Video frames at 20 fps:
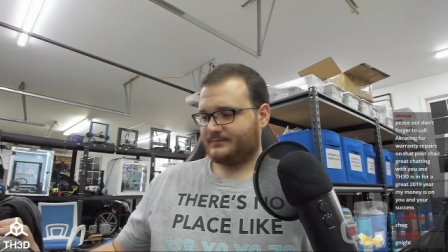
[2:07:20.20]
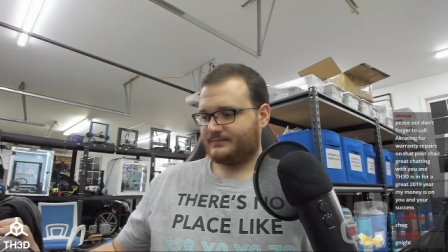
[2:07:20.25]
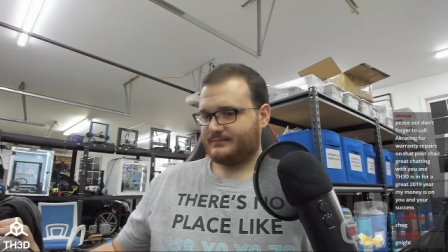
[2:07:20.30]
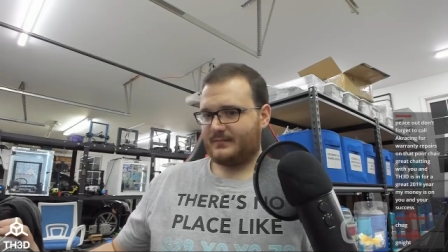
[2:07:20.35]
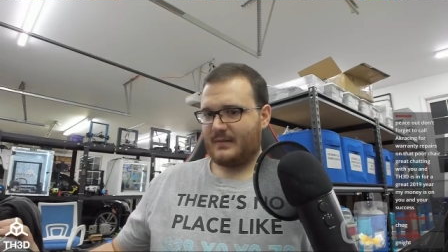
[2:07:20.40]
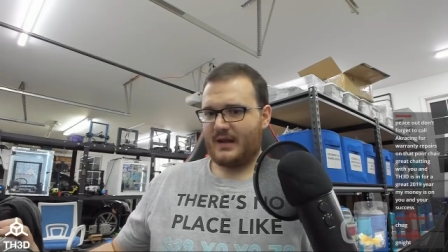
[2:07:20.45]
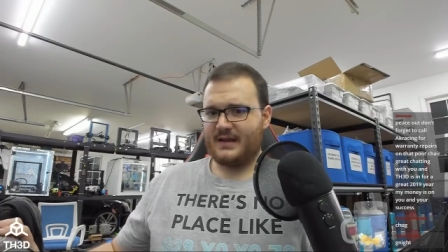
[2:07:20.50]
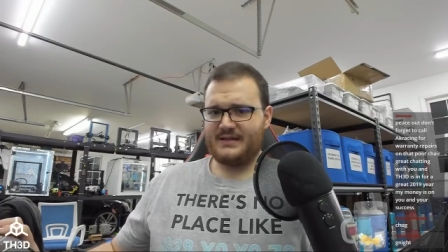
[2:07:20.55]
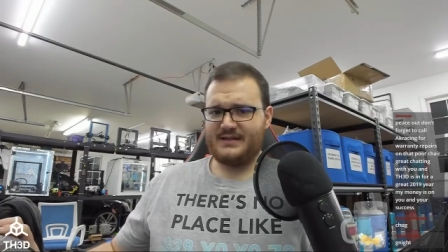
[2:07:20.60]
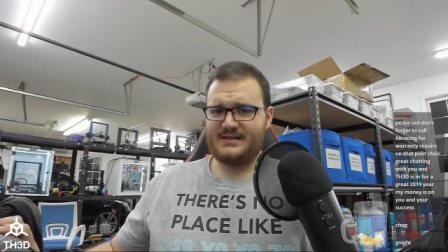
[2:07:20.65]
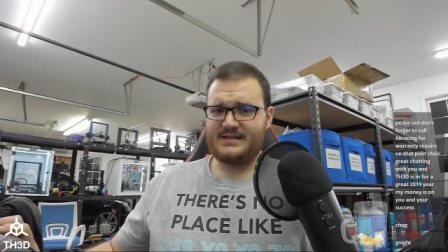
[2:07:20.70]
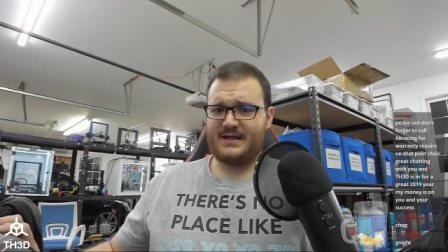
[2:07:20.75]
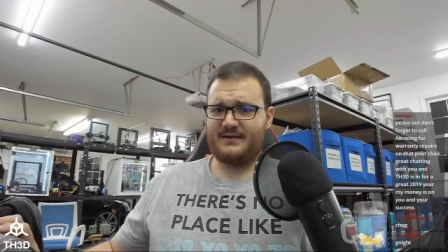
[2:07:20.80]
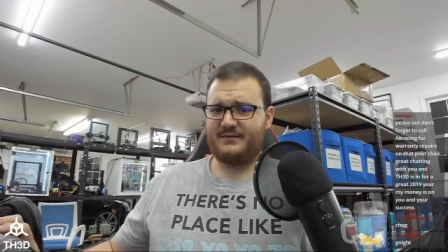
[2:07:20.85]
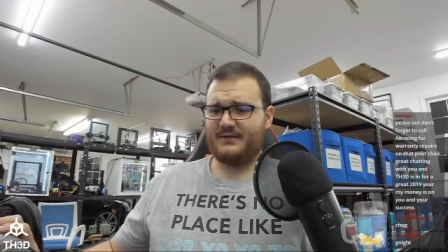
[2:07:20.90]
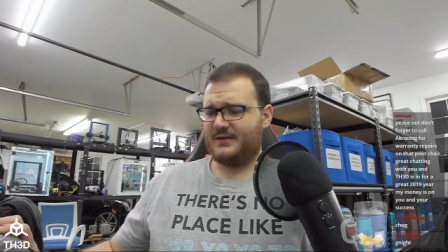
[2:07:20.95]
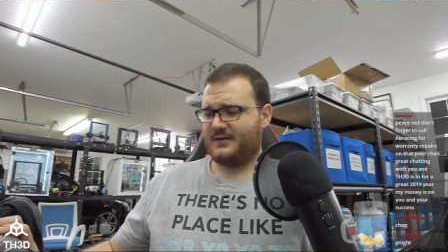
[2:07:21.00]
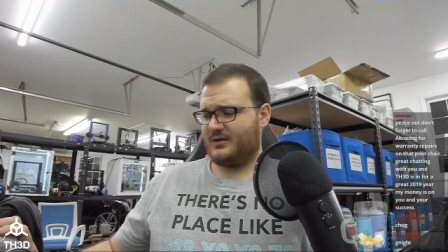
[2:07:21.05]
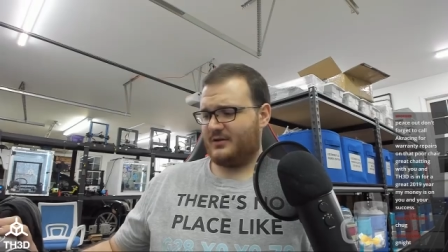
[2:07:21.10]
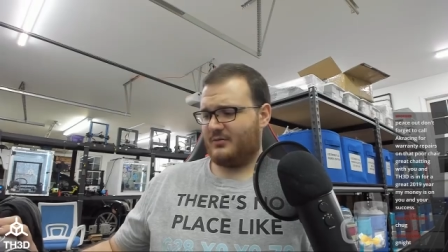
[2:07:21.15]
This is
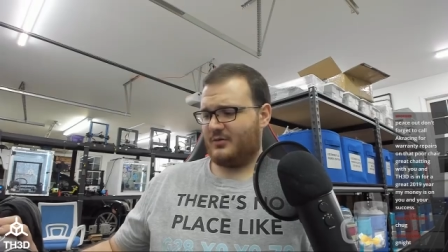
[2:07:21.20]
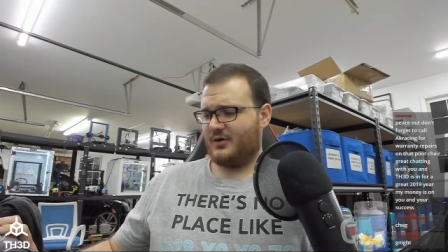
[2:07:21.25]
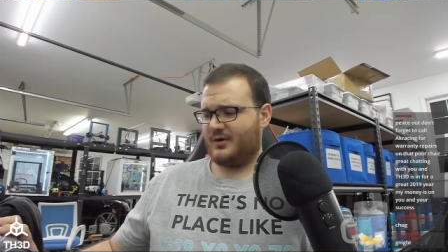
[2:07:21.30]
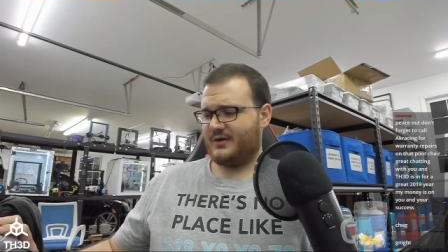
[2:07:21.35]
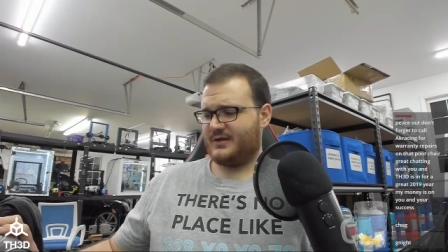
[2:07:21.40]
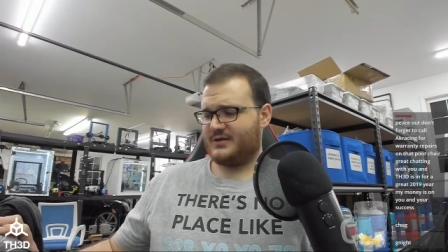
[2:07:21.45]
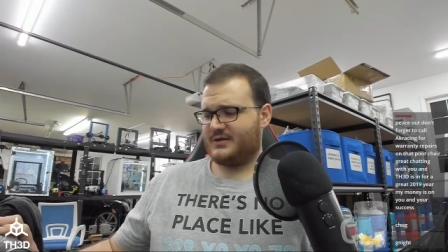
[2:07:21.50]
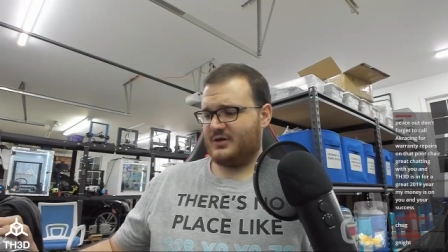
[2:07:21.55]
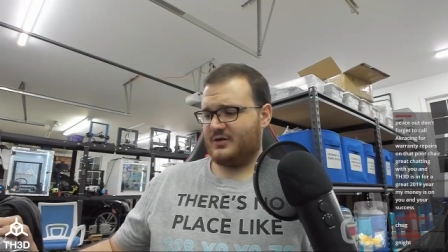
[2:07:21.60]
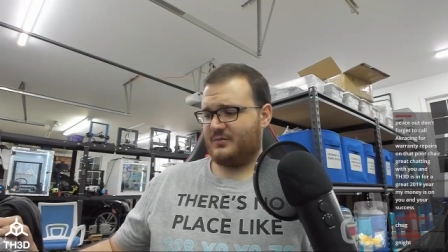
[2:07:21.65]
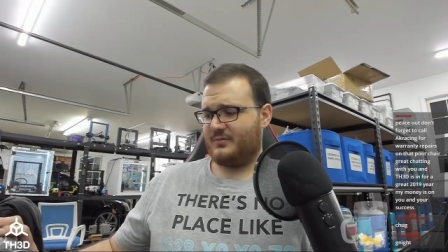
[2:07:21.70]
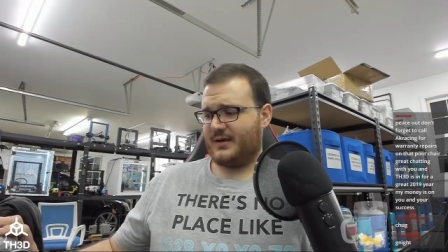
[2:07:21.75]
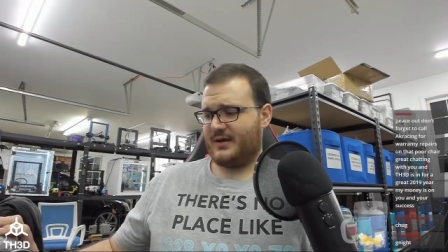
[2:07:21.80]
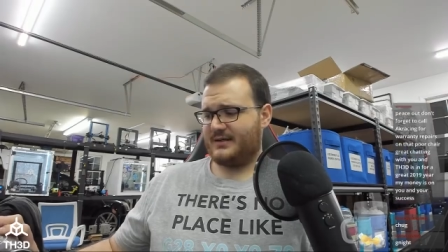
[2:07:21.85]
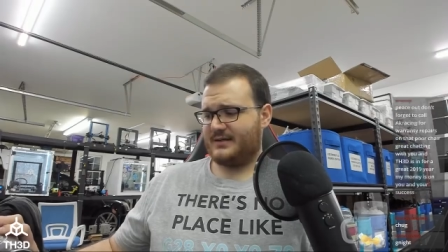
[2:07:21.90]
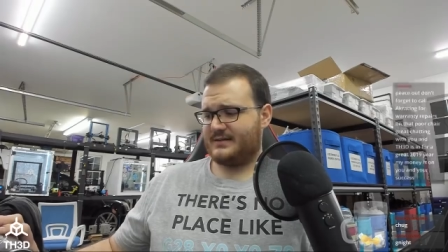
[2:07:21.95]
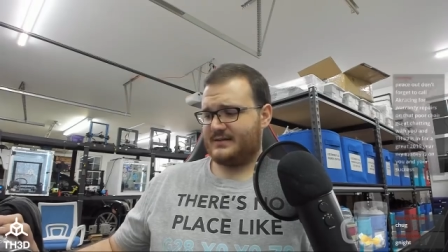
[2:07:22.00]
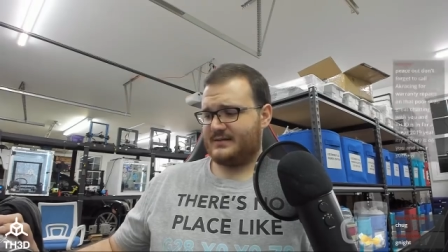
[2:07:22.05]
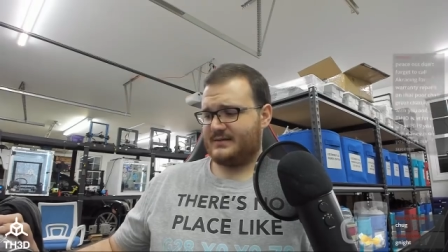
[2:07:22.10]
definitely a little more than 2 pints.